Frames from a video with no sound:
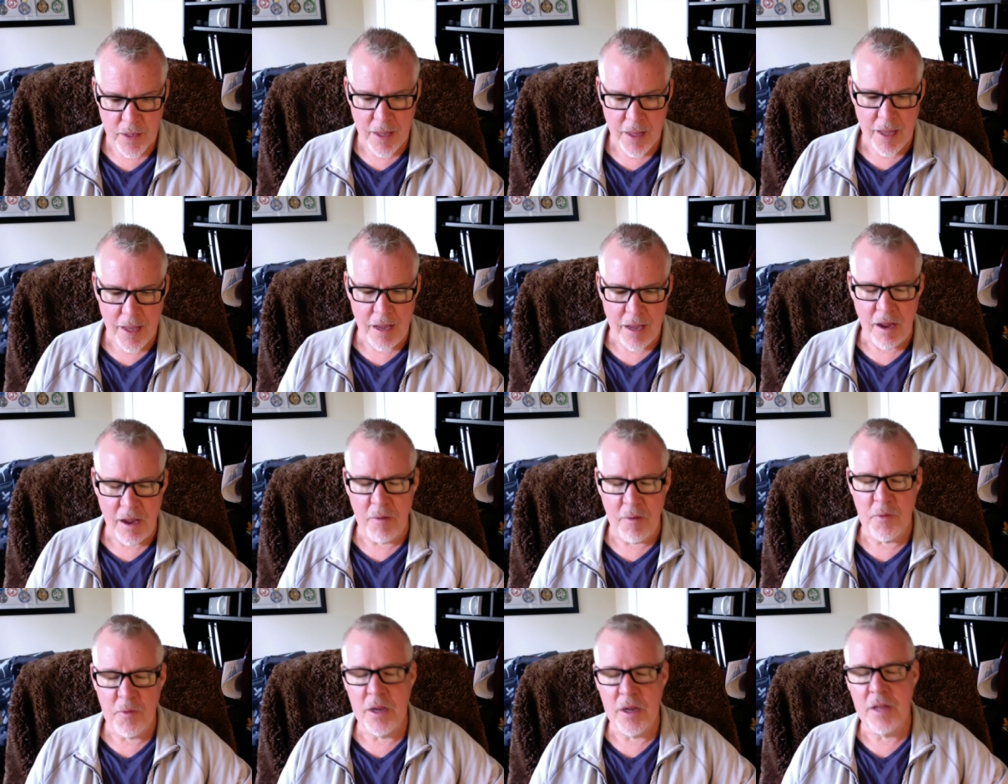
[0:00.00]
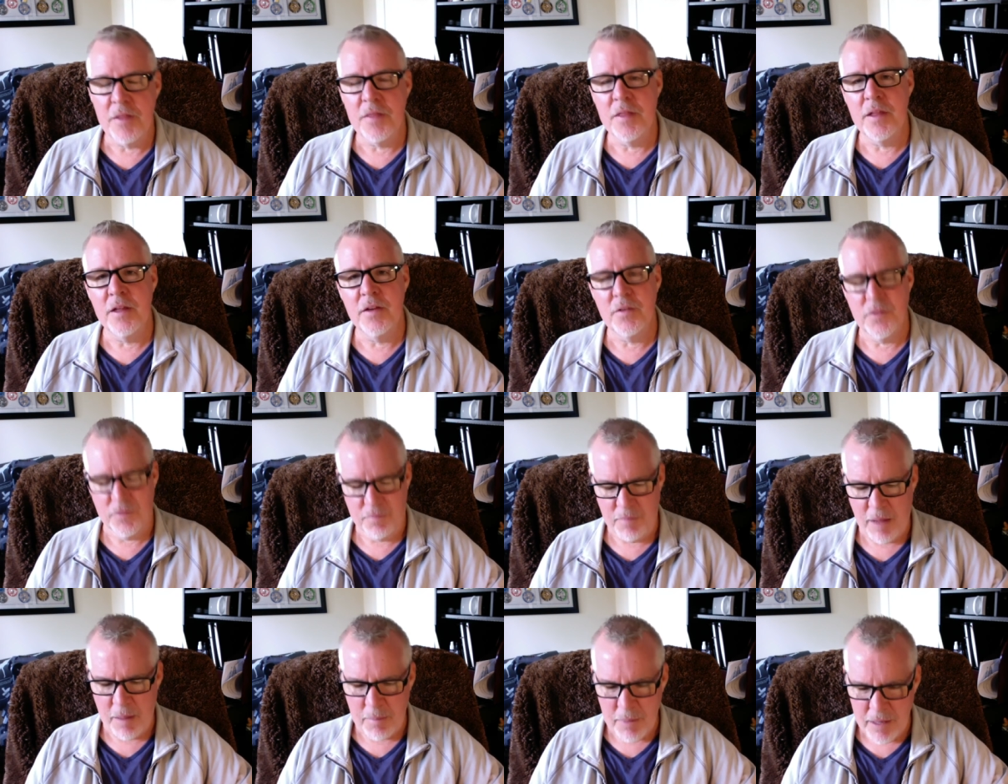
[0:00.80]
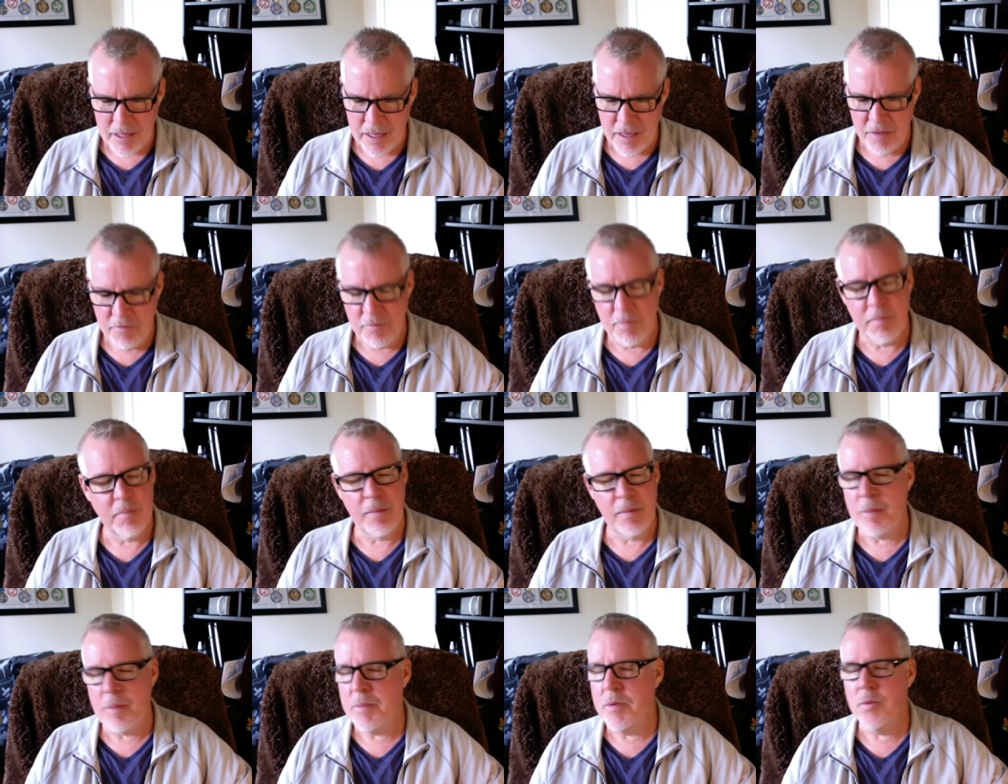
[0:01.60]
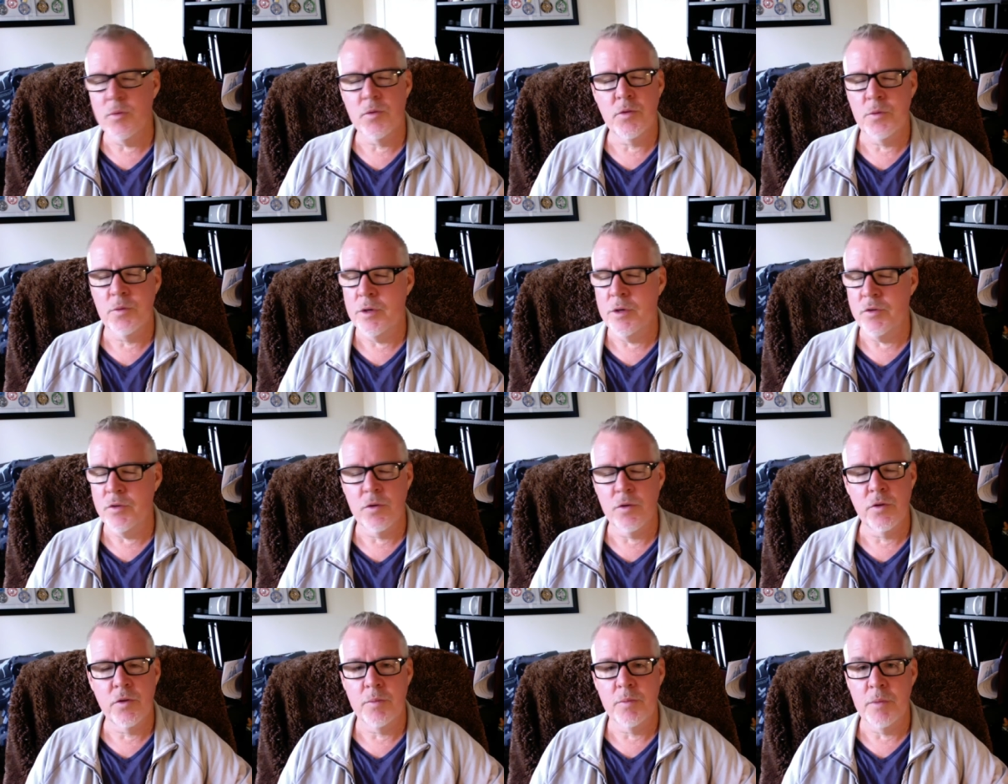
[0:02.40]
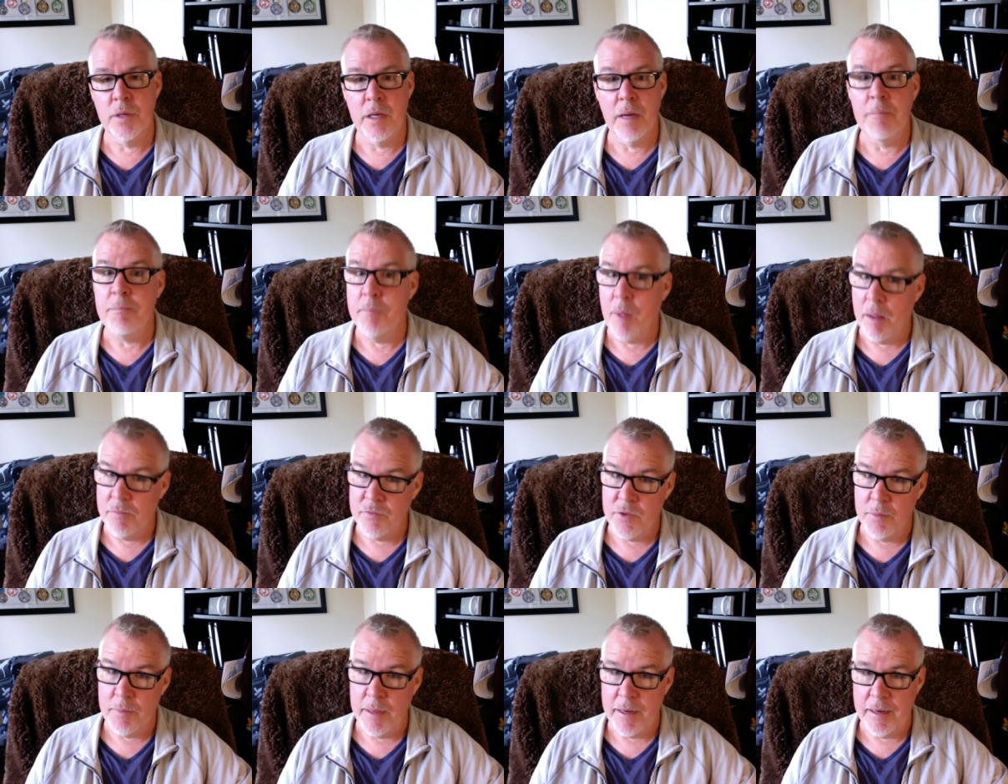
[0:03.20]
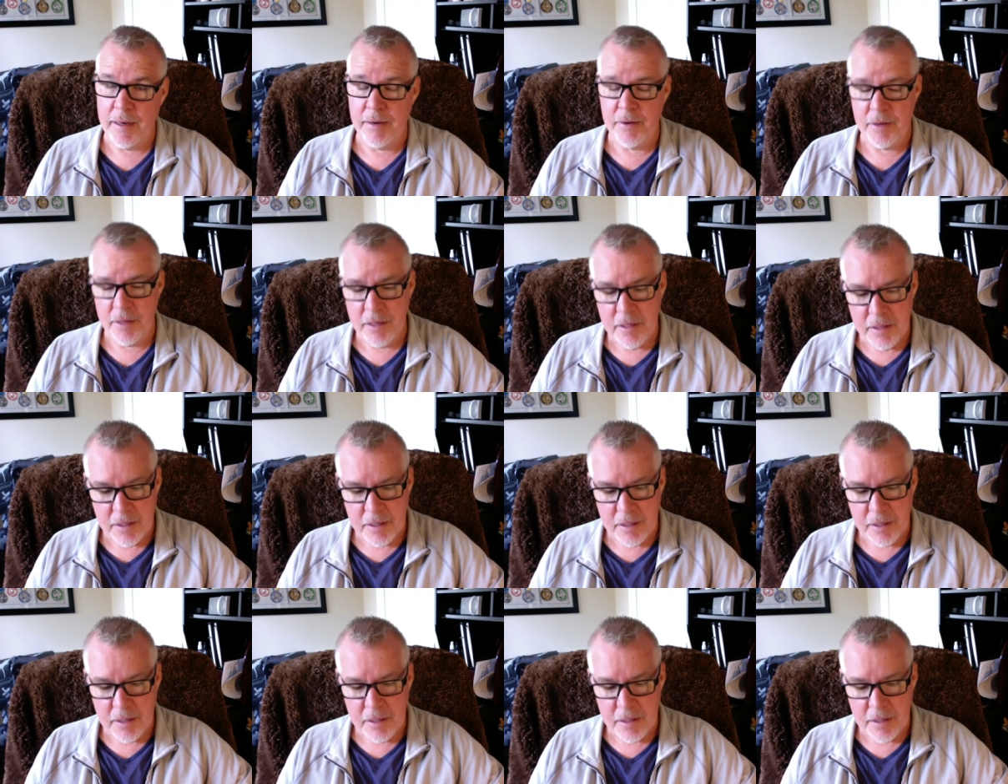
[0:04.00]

I read this, I believe, maybe it was original to me, I, I somehow doubt it,